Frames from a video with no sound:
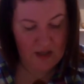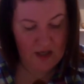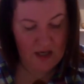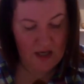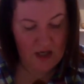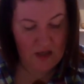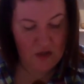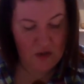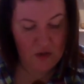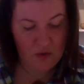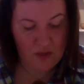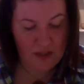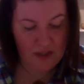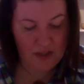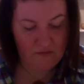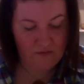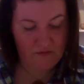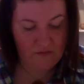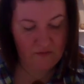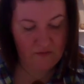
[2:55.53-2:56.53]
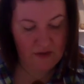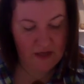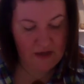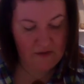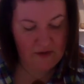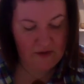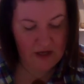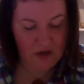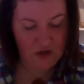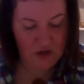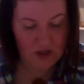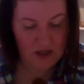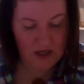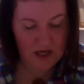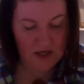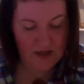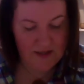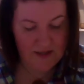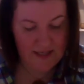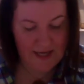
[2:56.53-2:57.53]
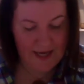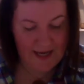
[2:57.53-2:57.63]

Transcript: And you can rearrange your cards at